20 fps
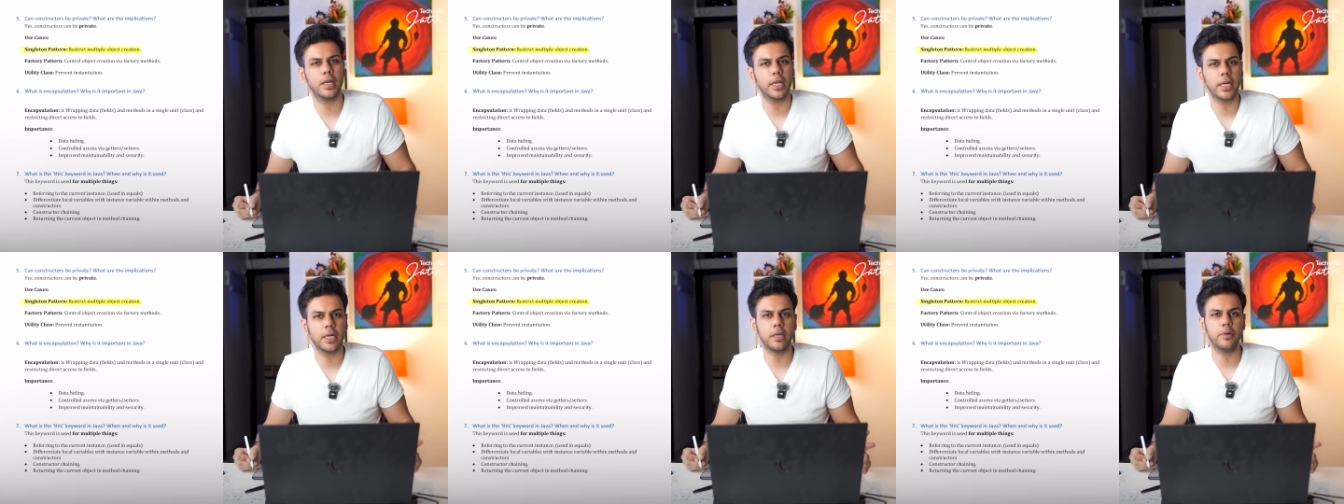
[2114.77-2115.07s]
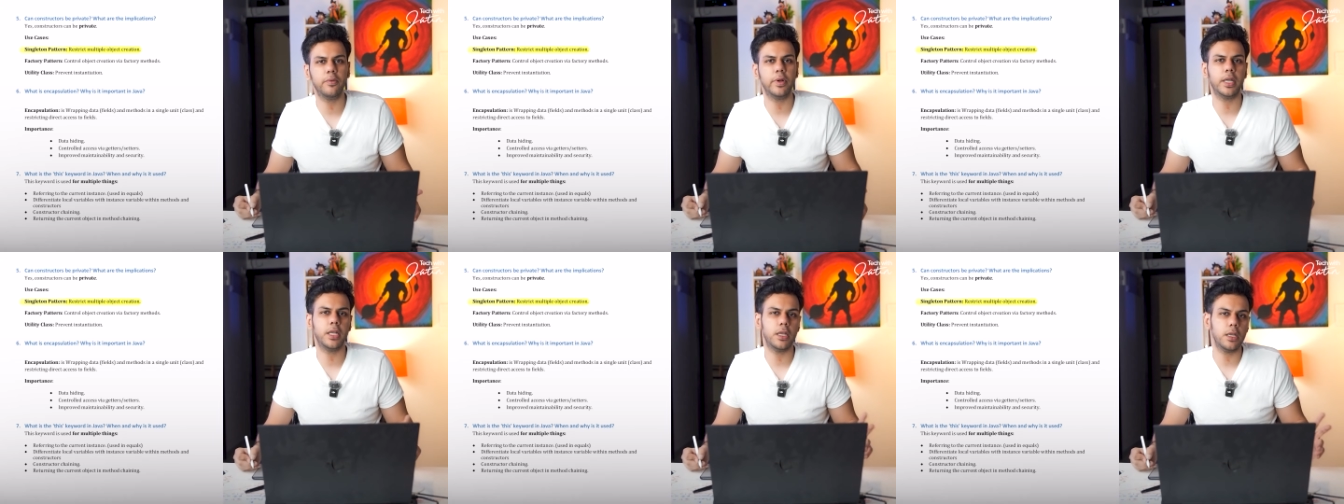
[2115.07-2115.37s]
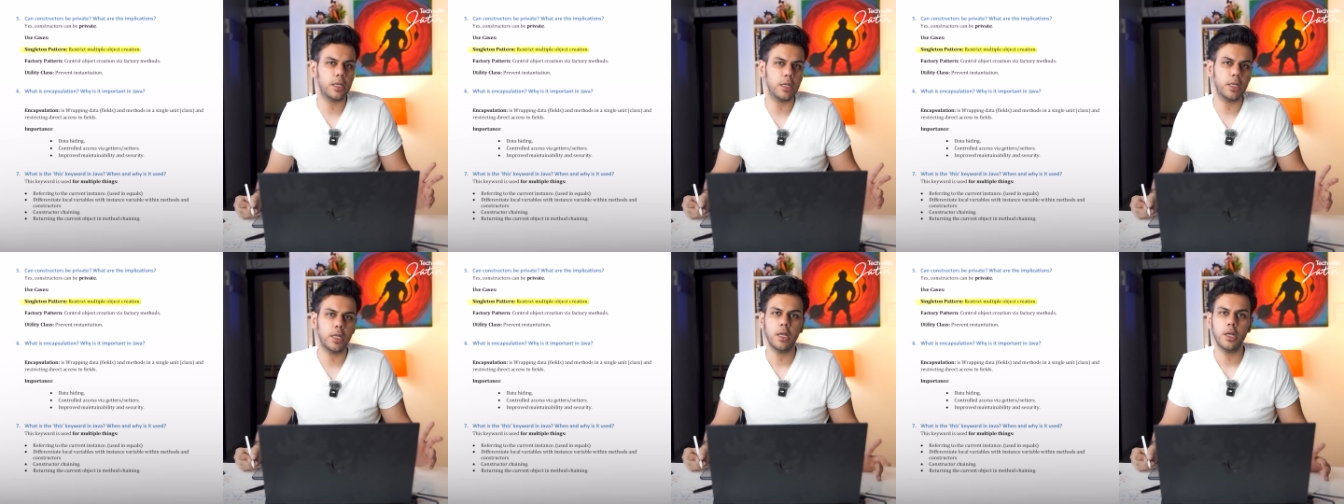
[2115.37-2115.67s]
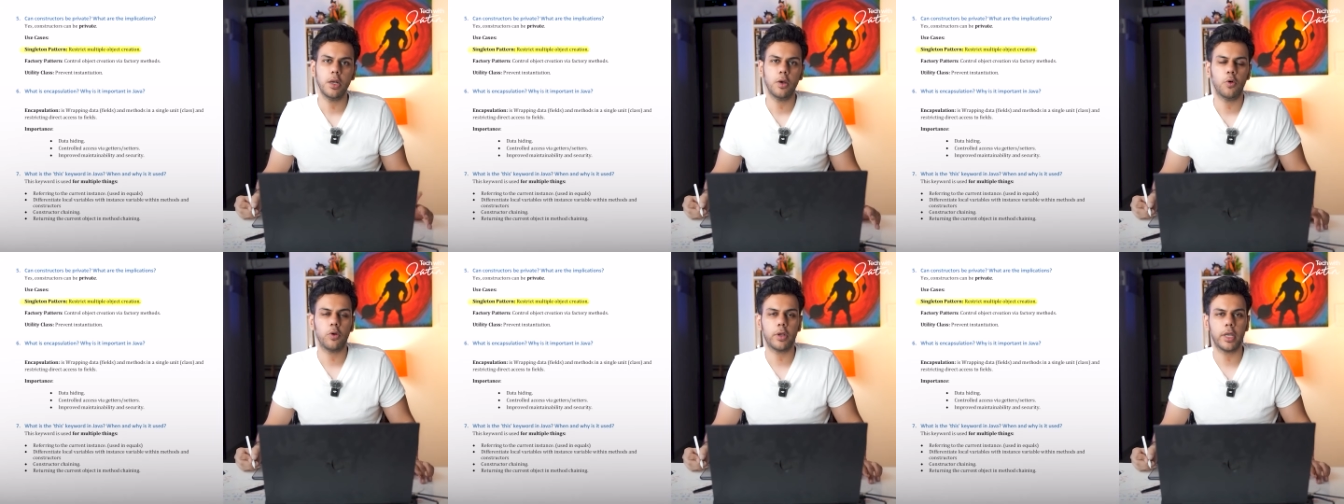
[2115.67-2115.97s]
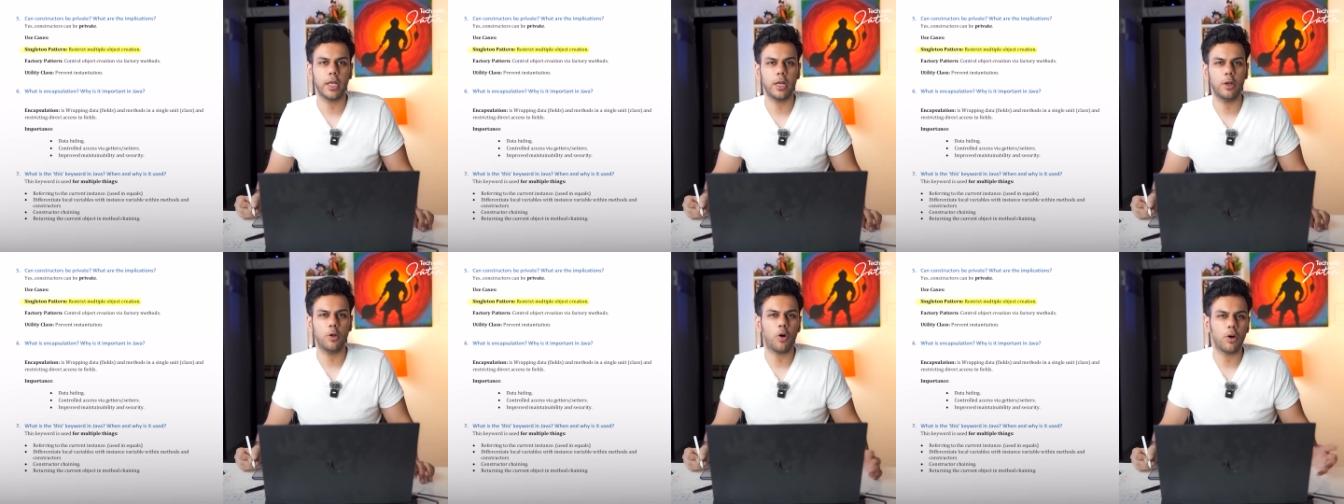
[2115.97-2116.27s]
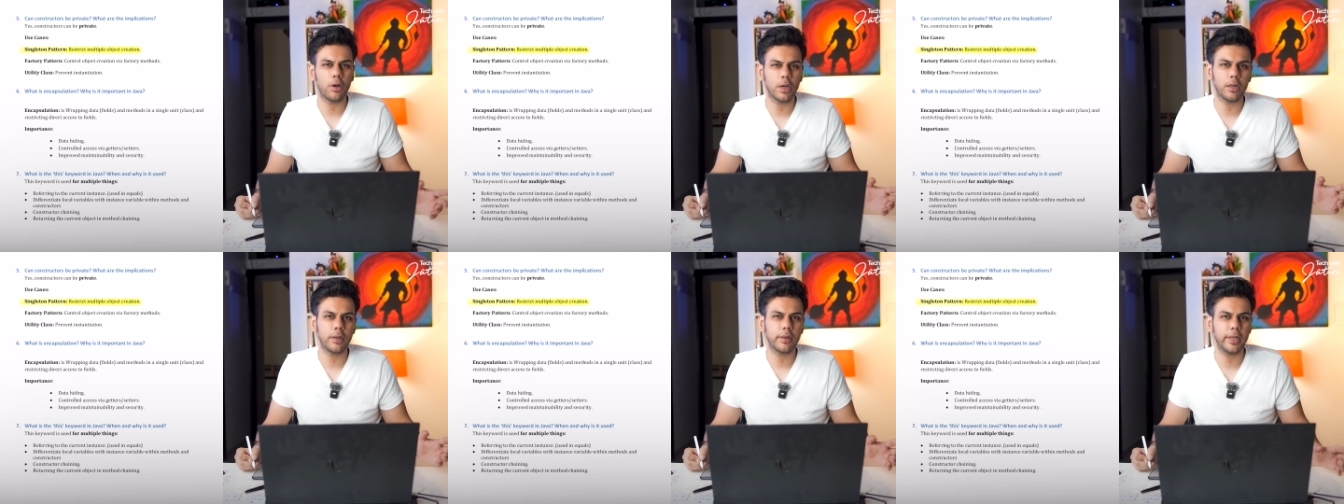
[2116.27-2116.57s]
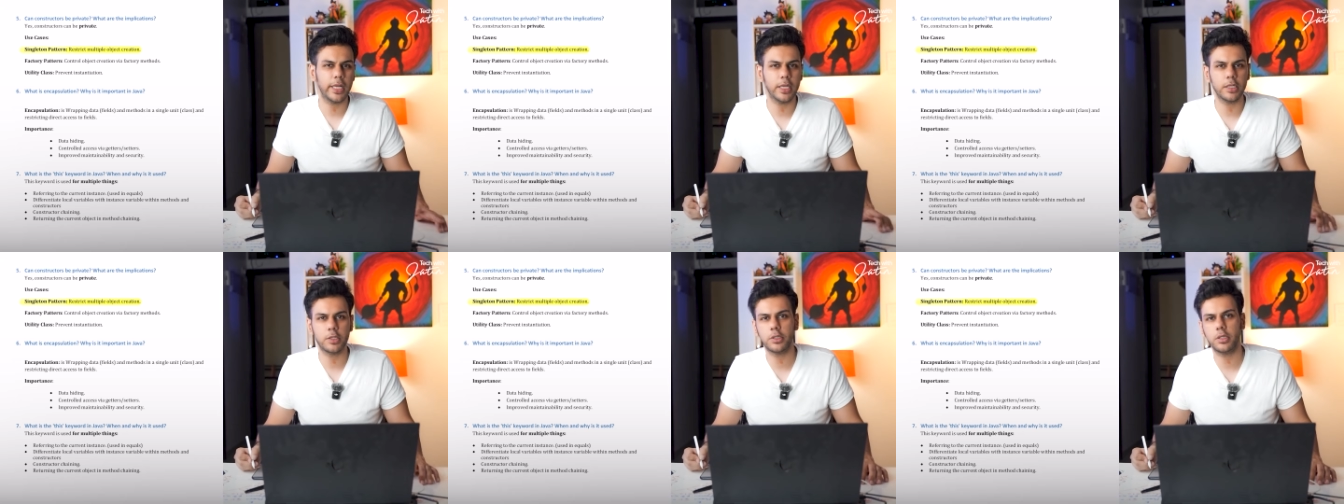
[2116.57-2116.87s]
connectivity, okay, logger
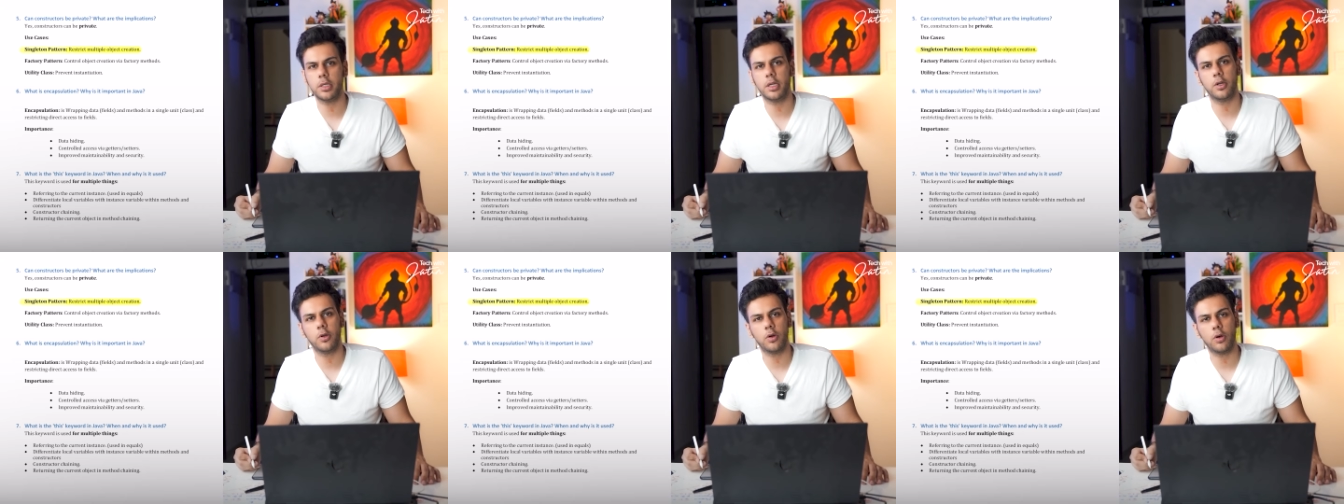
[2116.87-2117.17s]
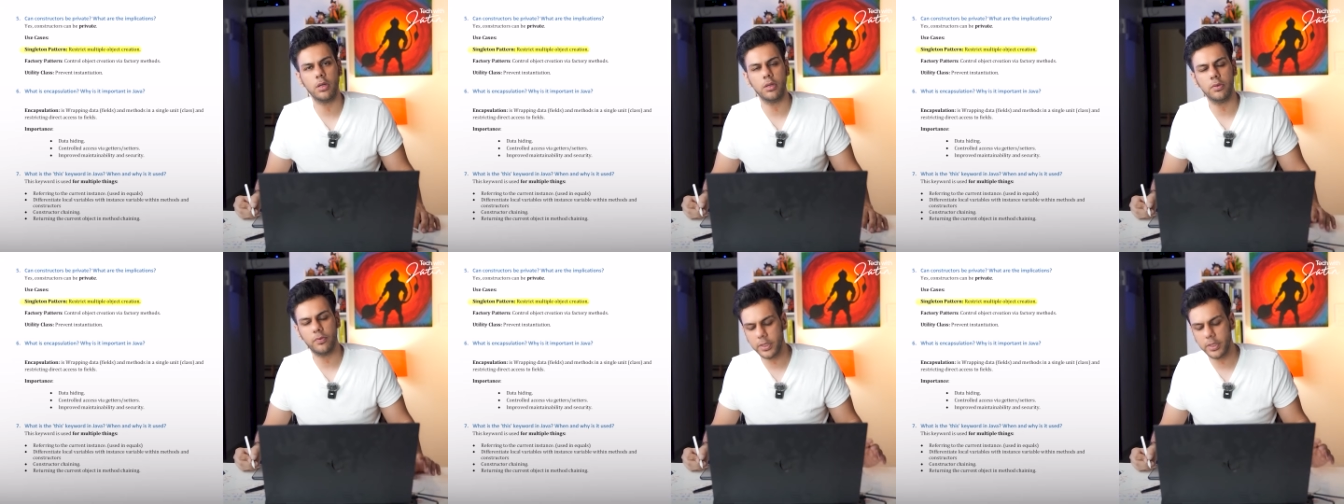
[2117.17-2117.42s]
creation and all.